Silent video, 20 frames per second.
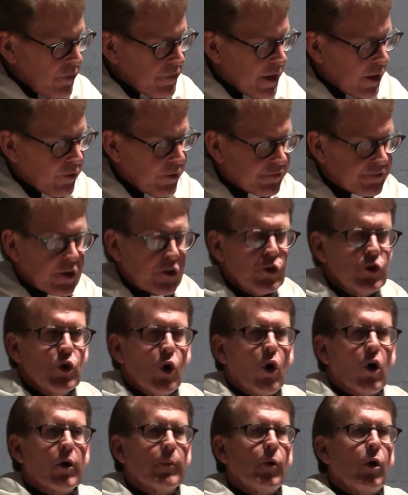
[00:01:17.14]
There is a
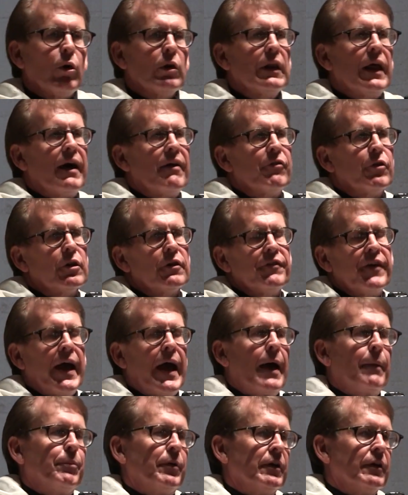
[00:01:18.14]
normal level of
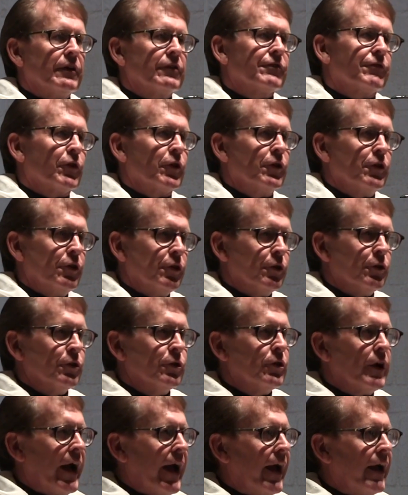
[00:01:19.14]
happiness for
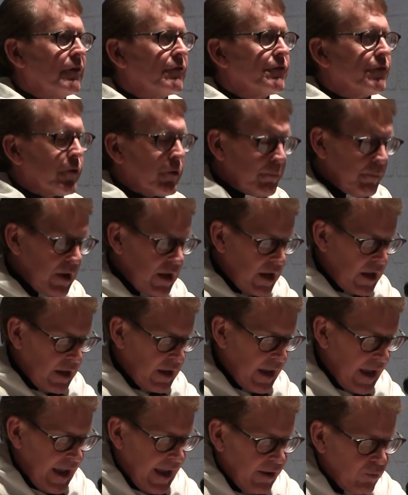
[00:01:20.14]
you and for
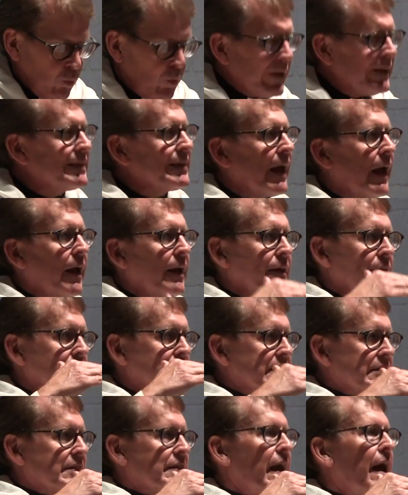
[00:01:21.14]
me, and we tend to
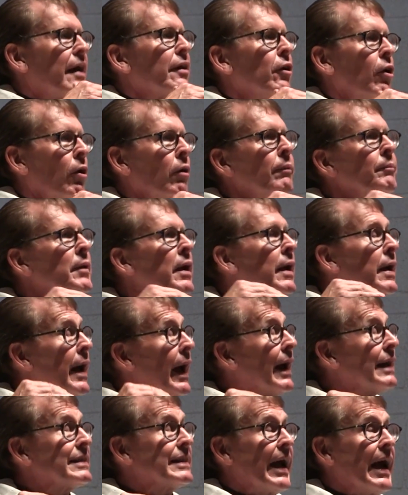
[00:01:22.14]
settle
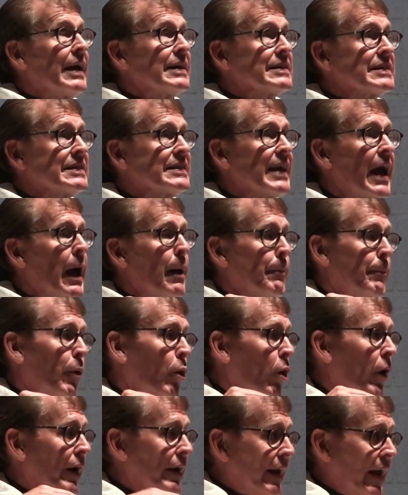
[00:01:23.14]
at that set
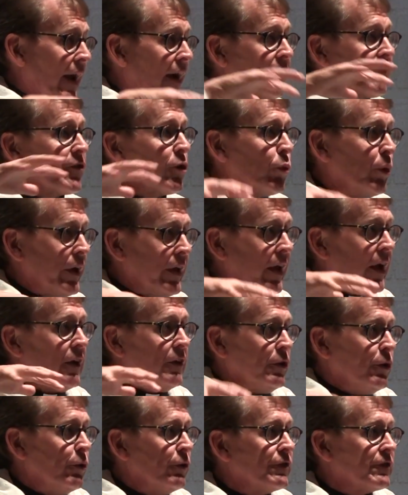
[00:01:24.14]
point after we
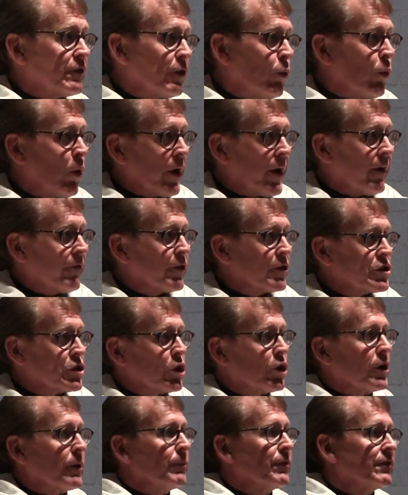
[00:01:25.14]
get used to whatever
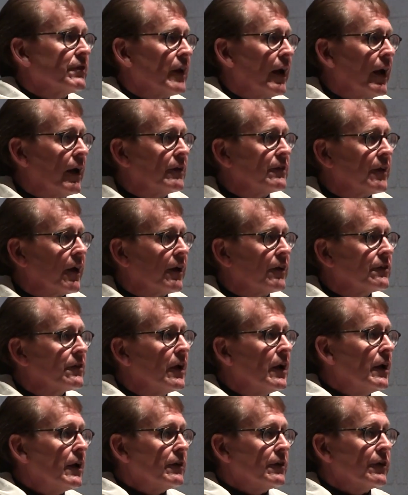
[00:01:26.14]
circumstance has
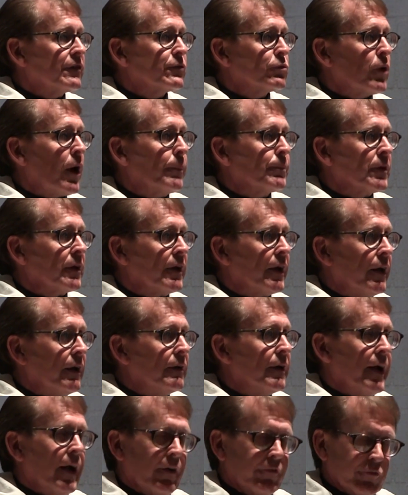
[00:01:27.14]
disrupted
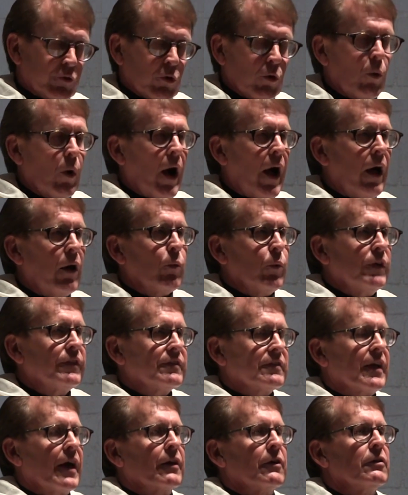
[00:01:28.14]
it. After a while, we
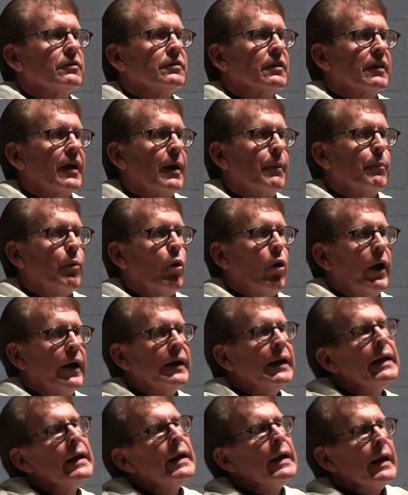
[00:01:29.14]
settle to that
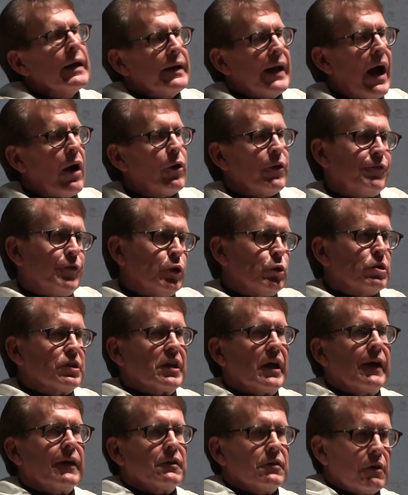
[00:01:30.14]
point. Now, if you
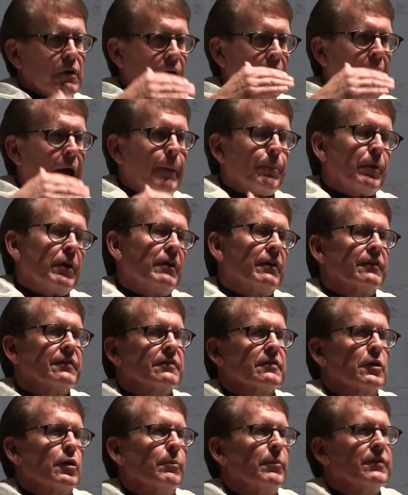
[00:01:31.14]
think your
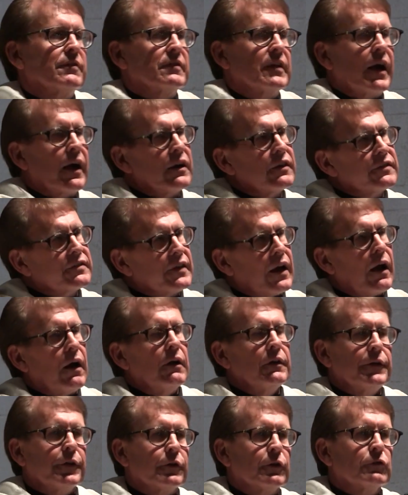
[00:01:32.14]
happiness thermostat is set
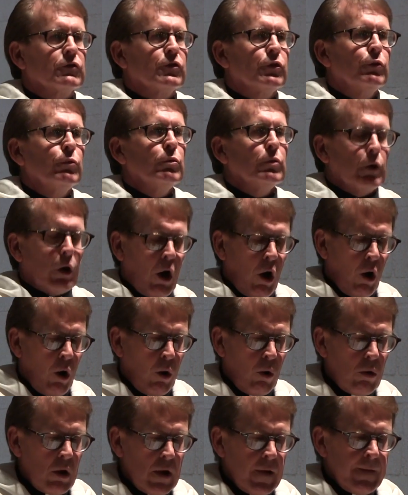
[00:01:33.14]
a little too
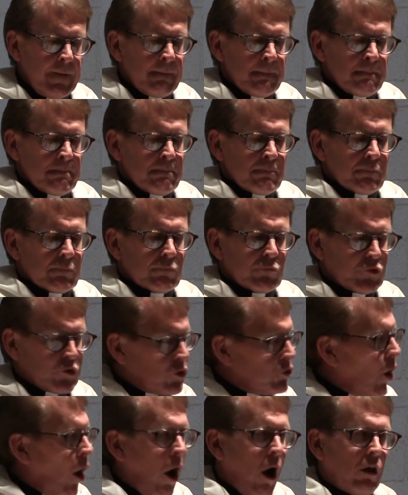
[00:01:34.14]
low,
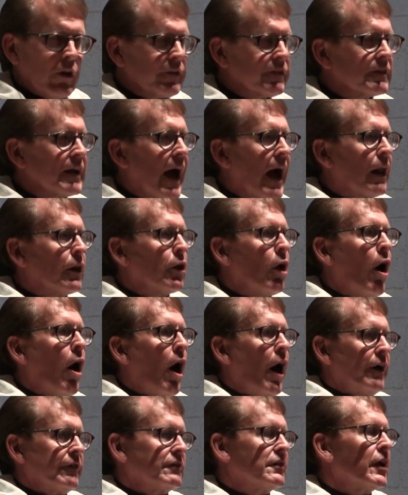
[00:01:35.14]
all is not
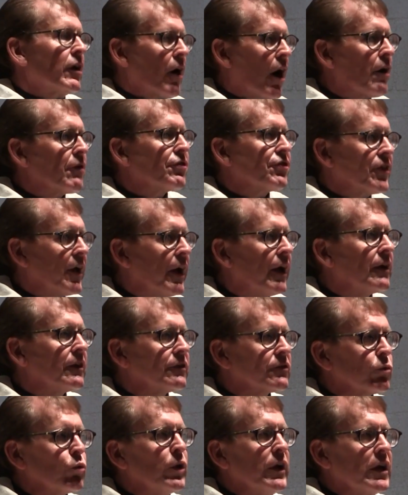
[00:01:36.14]
lost. There are
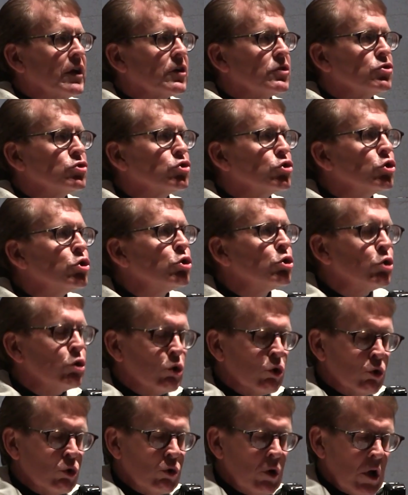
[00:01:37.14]
things we can
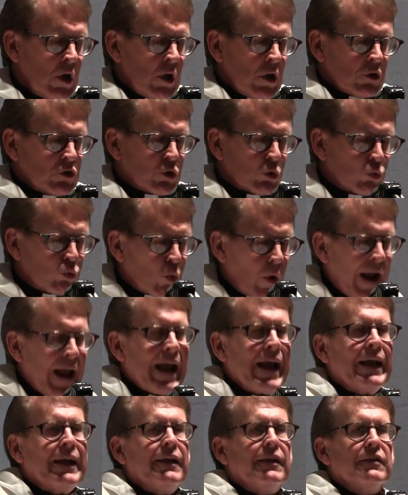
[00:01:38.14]
do to
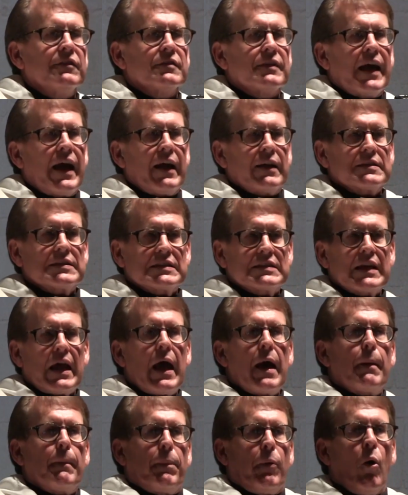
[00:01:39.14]
raise that
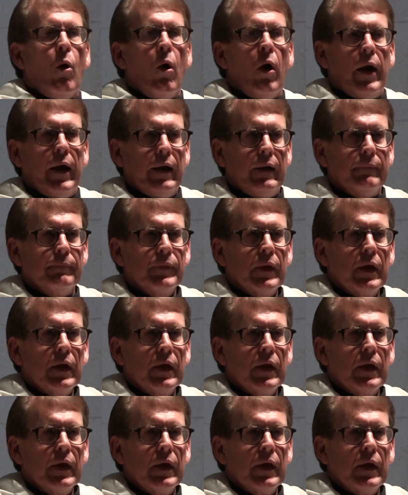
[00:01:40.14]
set point.